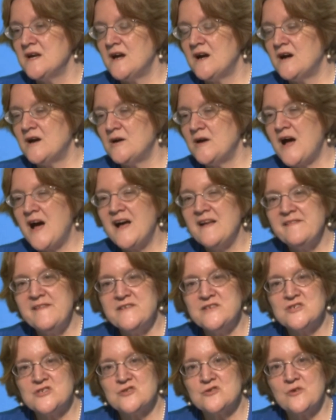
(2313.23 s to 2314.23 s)

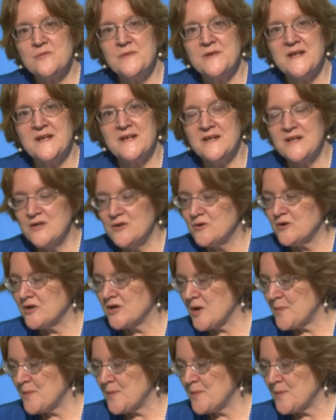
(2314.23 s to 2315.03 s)
highly discriminating, here are